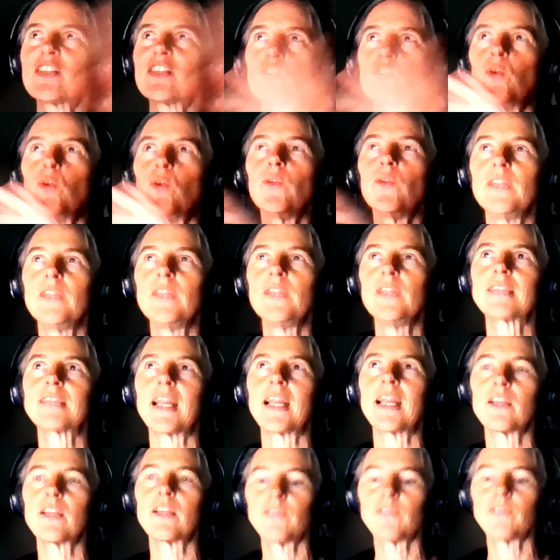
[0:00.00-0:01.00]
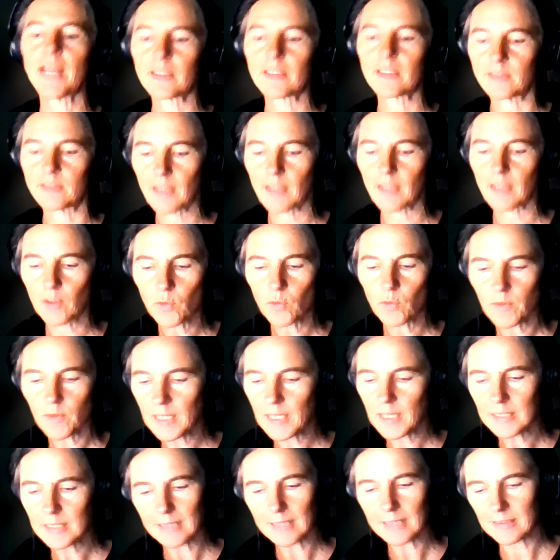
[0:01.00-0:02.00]
to all these kind of factors. I don't
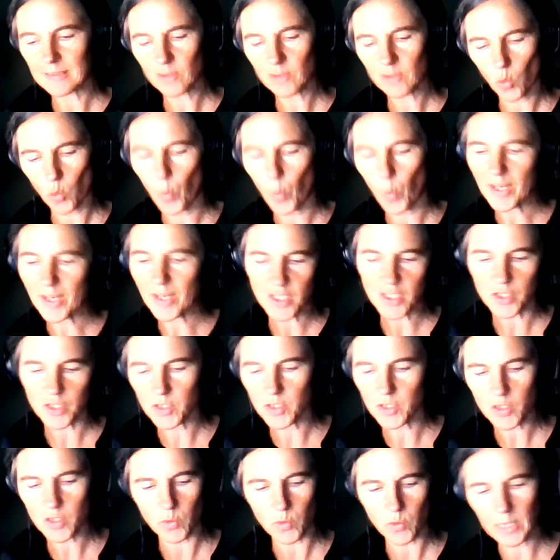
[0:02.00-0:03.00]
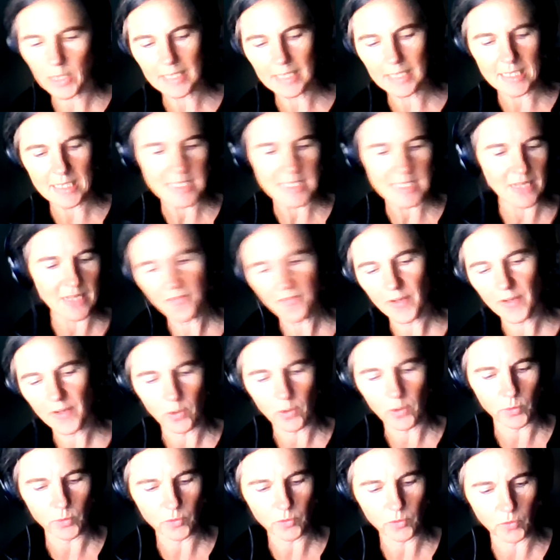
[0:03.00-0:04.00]
think that is questions or that is
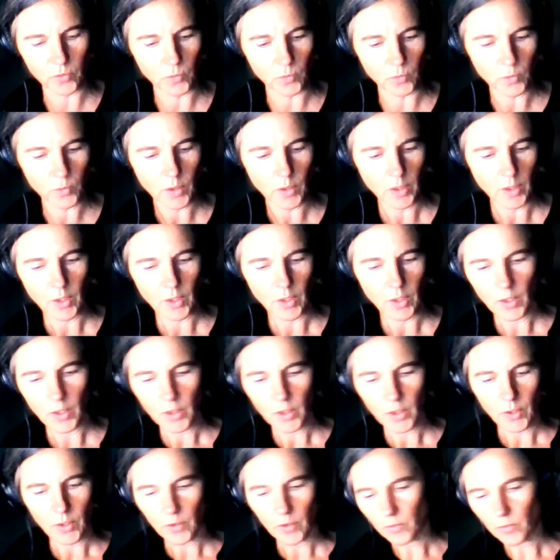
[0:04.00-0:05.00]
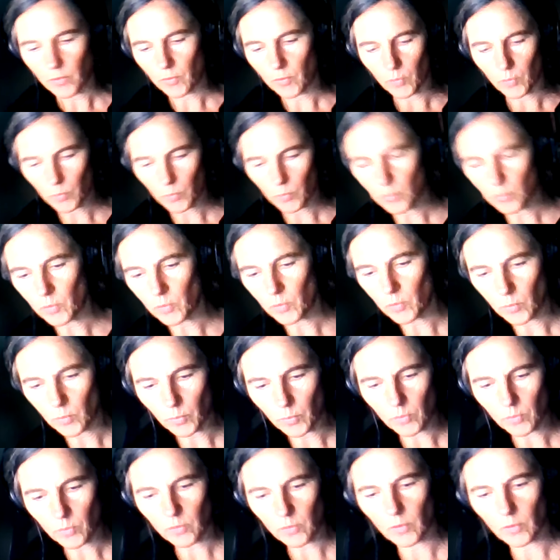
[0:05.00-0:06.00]
difficult to
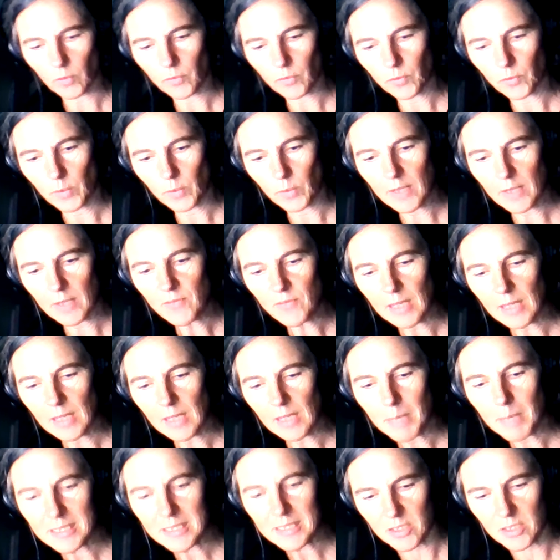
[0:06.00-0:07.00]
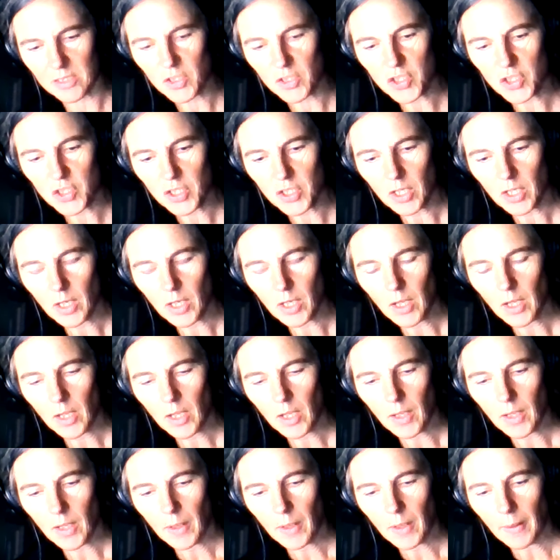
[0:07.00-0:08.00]
sort of to give that message.
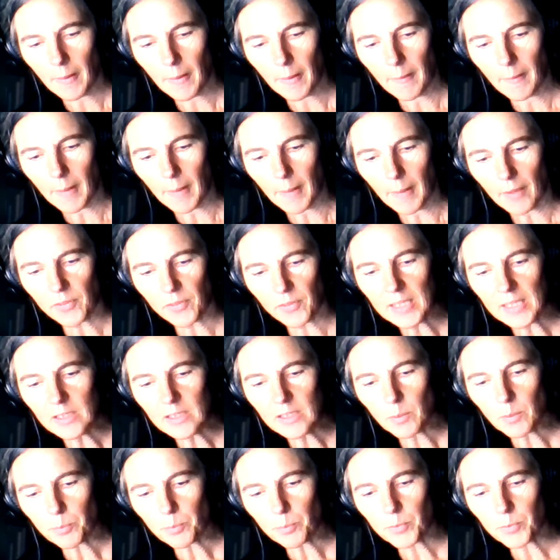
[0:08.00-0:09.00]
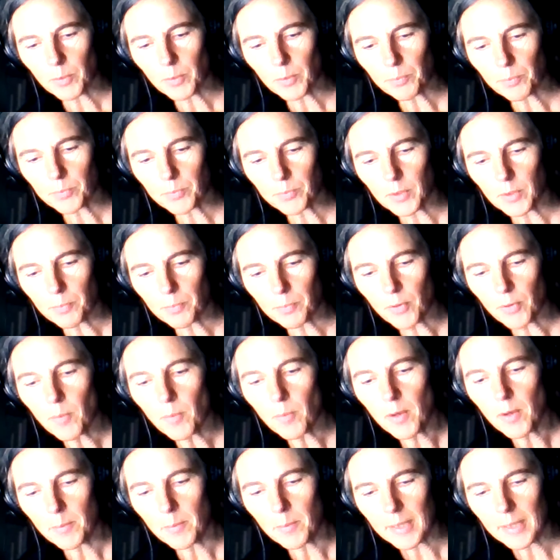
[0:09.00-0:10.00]
I think the
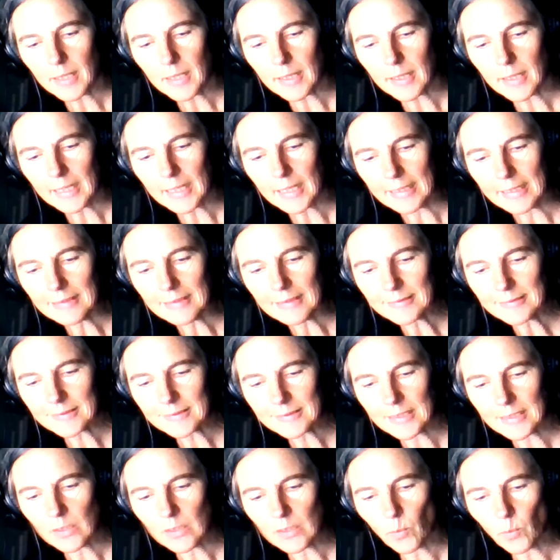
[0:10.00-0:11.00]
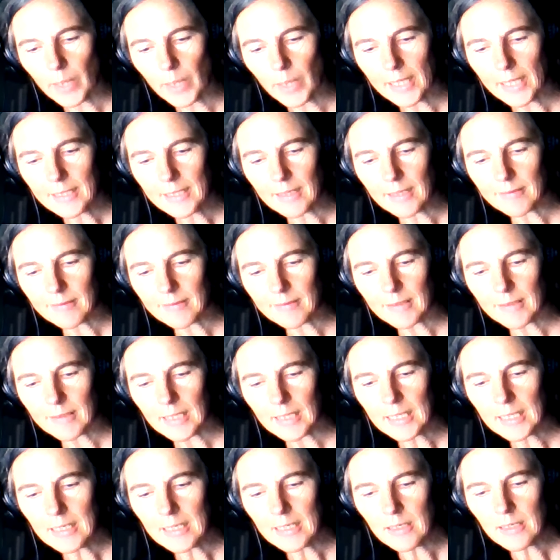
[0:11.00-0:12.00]
problem is in a way that
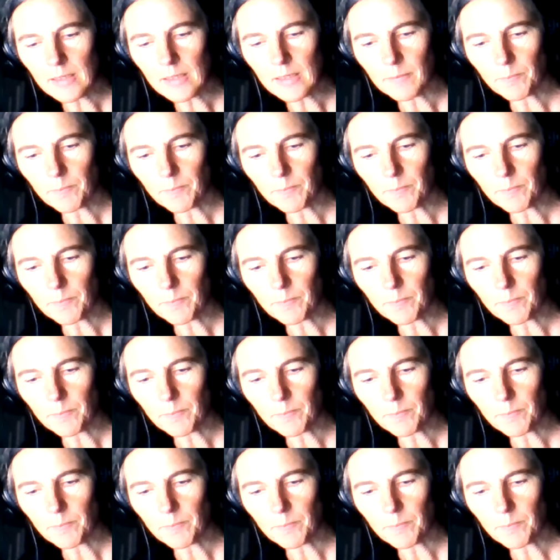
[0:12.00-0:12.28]
in